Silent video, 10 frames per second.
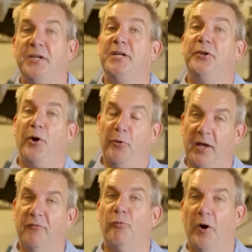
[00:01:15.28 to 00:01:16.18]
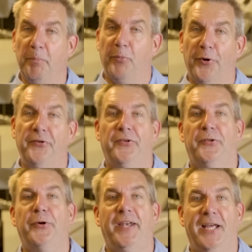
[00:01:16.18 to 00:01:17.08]
is that you only have one point
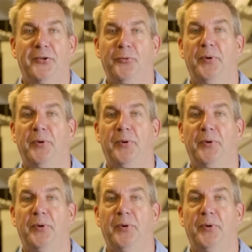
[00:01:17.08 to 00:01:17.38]
to connect to